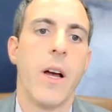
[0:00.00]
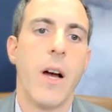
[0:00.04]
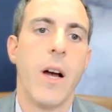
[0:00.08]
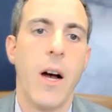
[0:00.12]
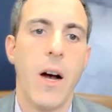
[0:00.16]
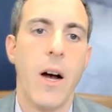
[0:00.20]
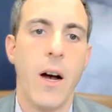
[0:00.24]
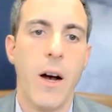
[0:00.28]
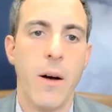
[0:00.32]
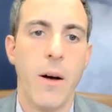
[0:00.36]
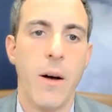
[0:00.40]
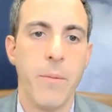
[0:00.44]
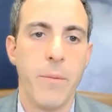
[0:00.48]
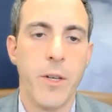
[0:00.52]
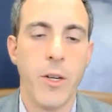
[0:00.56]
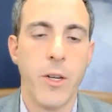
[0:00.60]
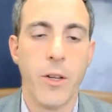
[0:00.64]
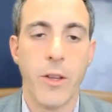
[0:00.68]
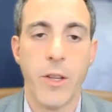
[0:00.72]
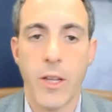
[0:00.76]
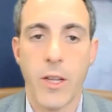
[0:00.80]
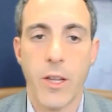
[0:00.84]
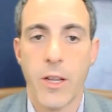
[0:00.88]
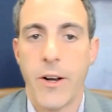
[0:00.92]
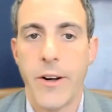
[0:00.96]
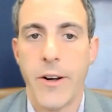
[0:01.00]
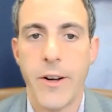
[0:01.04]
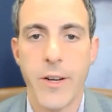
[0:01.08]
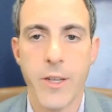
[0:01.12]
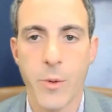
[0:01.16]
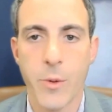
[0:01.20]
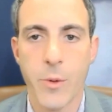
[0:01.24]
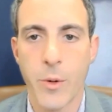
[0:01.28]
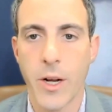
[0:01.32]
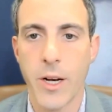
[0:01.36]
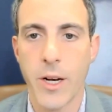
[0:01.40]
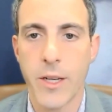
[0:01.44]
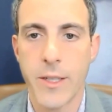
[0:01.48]
The other
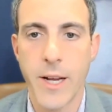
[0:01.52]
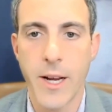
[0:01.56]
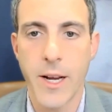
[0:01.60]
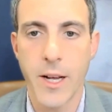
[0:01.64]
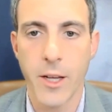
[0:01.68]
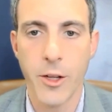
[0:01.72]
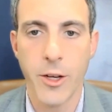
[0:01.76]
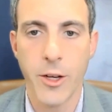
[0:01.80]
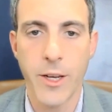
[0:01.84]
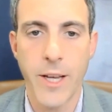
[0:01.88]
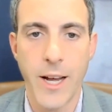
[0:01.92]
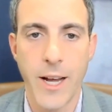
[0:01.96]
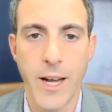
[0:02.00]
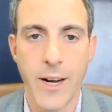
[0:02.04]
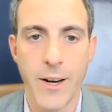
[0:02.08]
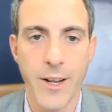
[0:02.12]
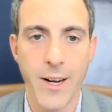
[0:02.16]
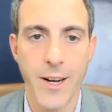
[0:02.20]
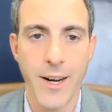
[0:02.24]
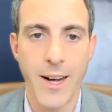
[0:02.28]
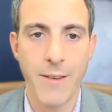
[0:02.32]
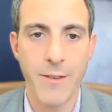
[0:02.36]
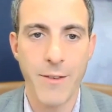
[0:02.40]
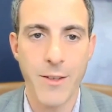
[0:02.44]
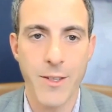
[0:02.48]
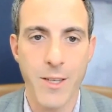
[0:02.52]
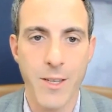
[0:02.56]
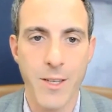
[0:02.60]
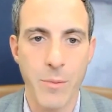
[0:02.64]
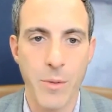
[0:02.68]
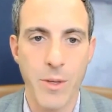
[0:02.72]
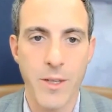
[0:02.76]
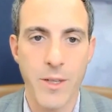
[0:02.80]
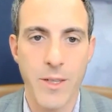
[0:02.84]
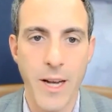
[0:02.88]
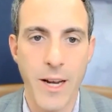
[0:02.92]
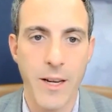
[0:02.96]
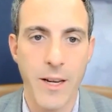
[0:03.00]
areas we're going to take a look at are going to obviously
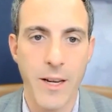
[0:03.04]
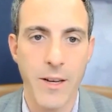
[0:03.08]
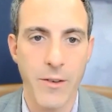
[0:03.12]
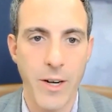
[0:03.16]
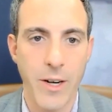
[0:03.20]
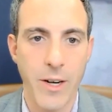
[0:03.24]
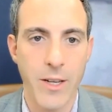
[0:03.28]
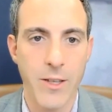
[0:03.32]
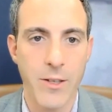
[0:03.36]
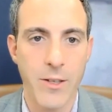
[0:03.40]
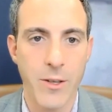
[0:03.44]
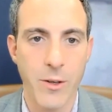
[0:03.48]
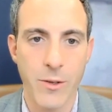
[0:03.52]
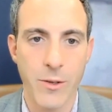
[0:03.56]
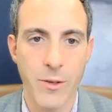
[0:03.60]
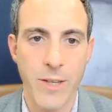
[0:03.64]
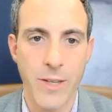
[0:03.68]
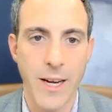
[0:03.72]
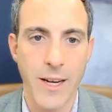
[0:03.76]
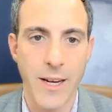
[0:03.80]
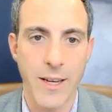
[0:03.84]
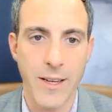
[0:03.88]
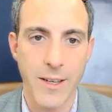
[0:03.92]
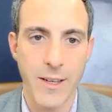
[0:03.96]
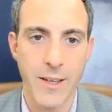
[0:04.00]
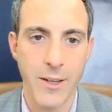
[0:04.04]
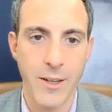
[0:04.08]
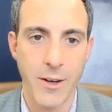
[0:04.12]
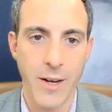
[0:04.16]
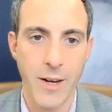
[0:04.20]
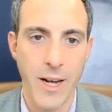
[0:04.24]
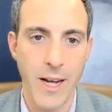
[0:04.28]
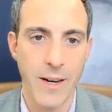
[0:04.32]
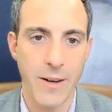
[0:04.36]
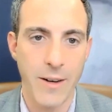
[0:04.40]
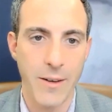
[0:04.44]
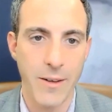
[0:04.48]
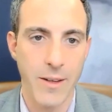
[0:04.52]
be tech, right? So tech,
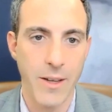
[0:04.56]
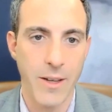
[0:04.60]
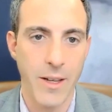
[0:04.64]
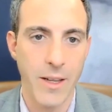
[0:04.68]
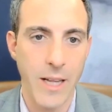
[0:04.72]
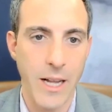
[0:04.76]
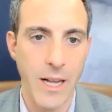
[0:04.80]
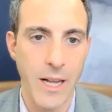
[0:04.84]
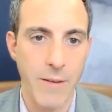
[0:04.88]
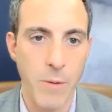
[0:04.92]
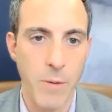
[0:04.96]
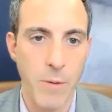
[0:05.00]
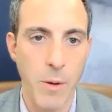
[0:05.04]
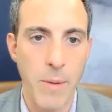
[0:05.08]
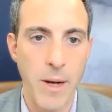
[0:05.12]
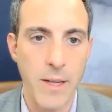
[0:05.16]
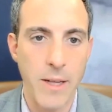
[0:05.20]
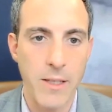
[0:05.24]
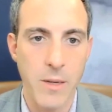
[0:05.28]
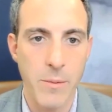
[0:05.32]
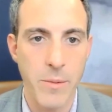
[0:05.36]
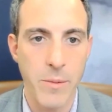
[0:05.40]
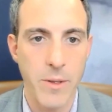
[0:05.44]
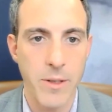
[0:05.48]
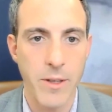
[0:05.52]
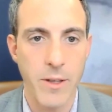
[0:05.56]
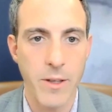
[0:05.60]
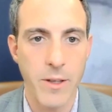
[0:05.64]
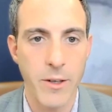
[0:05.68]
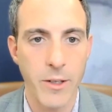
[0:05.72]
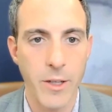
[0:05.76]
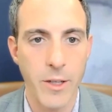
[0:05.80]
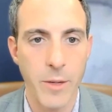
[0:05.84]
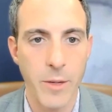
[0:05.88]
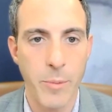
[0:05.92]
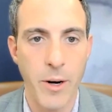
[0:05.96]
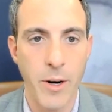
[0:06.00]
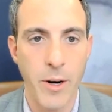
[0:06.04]
had a lot of momentum into the
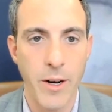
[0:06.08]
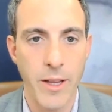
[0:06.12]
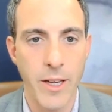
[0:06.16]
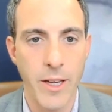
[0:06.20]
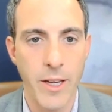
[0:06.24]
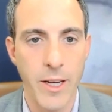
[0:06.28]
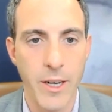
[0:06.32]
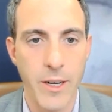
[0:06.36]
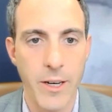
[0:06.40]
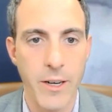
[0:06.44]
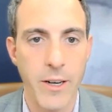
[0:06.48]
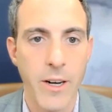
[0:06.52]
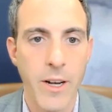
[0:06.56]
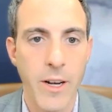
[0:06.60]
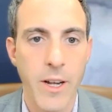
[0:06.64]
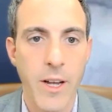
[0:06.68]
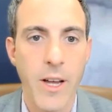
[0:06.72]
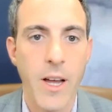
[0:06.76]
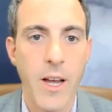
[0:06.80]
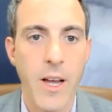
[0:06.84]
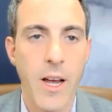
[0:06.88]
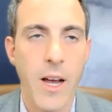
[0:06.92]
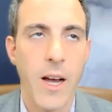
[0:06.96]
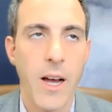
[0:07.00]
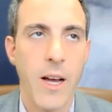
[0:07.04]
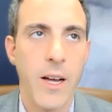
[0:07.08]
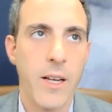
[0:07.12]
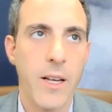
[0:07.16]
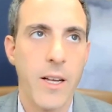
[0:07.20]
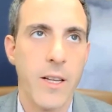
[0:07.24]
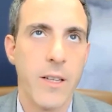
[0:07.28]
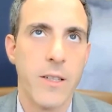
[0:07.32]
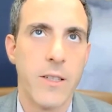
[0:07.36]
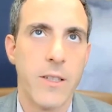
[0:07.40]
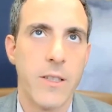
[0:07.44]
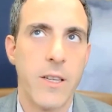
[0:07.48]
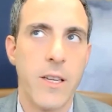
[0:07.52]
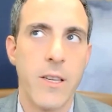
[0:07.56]
early part of the year.
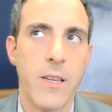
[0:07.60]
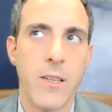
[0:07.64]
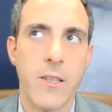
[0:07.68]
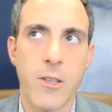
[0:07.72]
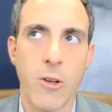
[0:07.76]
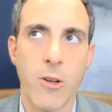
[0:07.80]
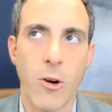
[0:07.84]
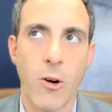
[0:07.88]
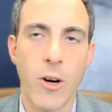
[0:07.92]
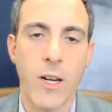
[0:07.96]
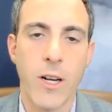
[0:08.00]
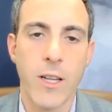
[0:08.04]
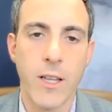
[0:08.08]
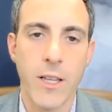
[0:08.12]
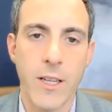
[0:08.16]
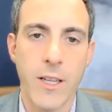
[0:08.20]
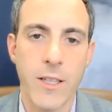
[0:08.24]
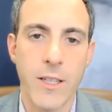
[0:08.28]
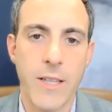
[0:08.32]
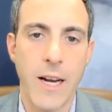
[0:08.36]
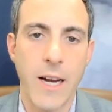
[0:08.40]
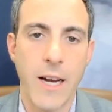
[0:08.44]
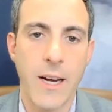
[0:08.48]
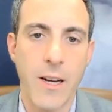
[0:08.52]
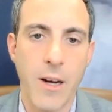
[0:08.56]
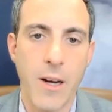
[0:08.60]
Historically, tech